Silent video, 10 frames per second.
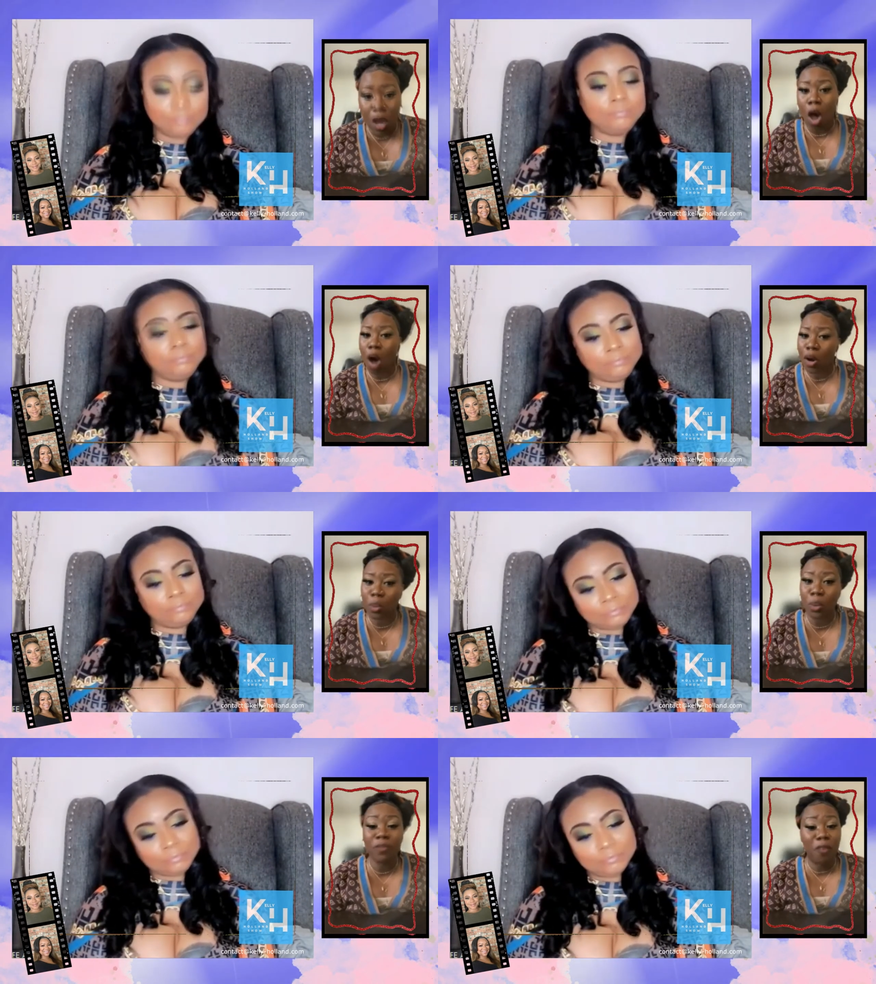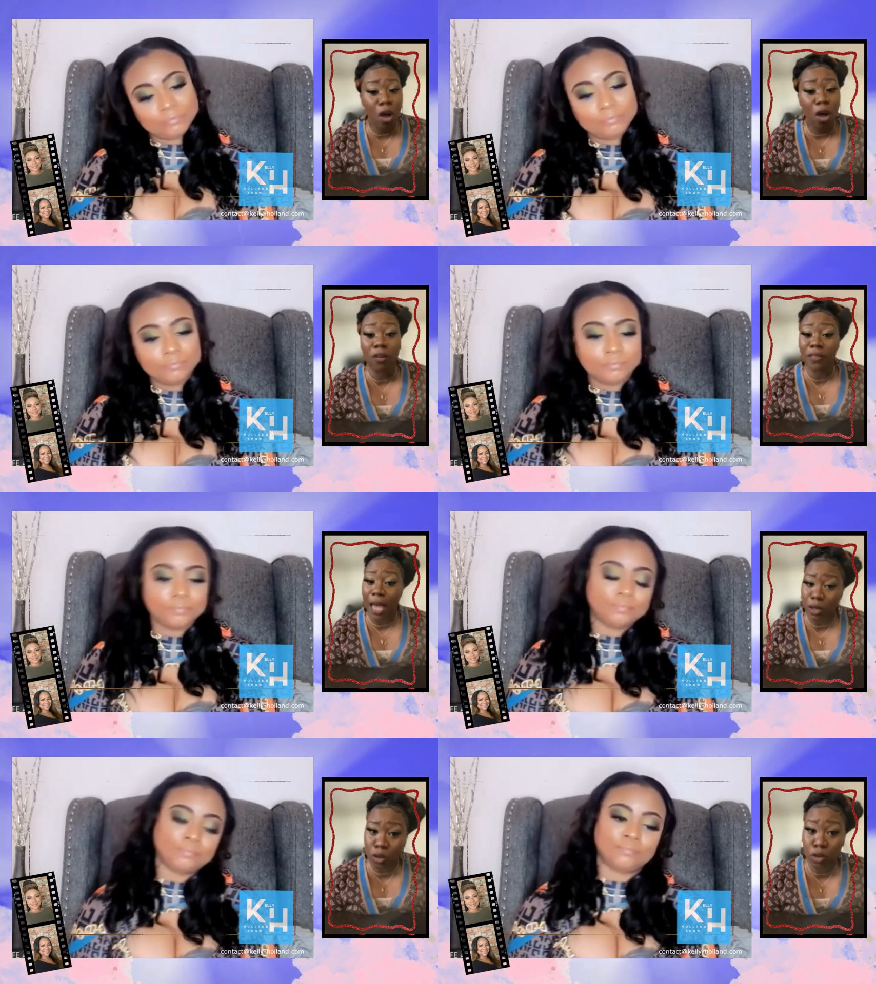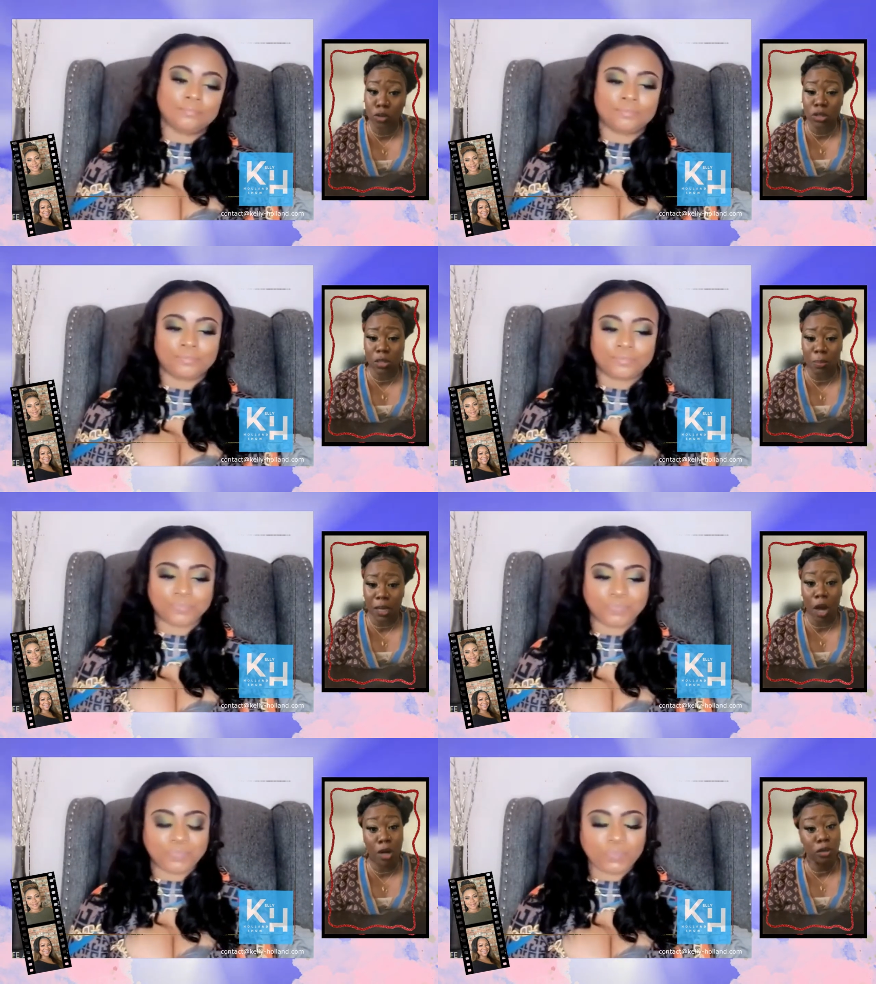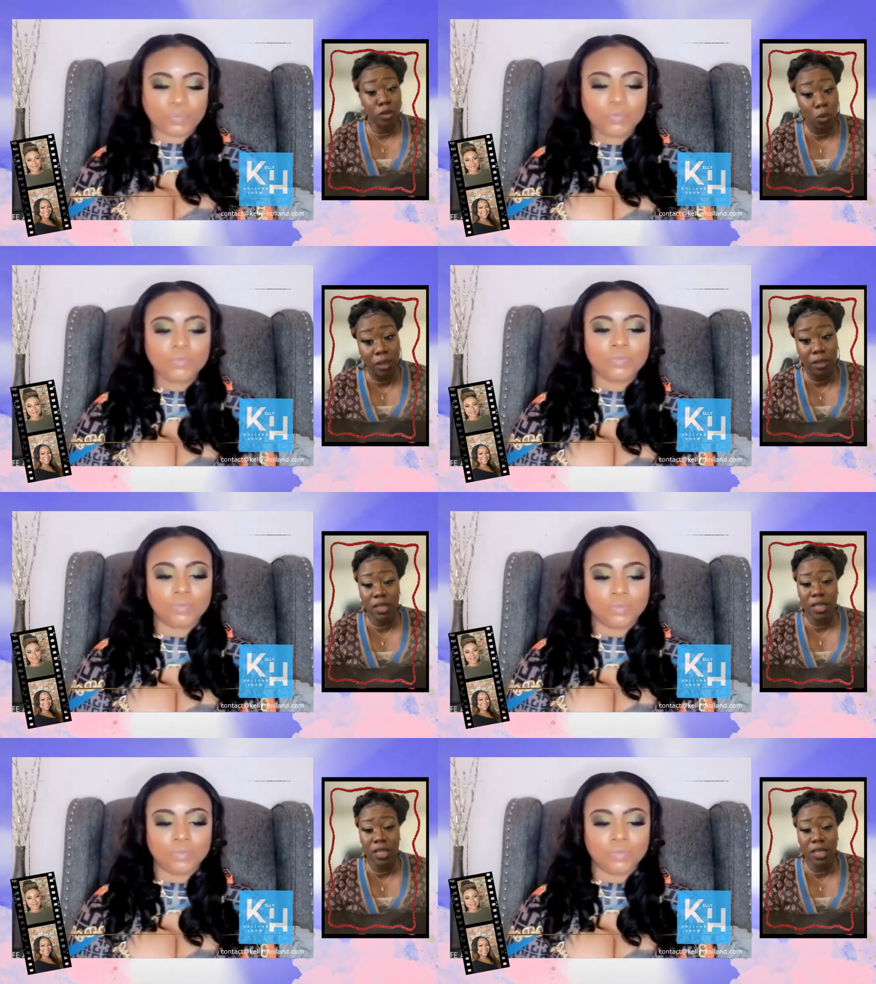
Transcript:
Speaker 1: Yeah. Hmm. Are you involved how you used to be? Are you doing the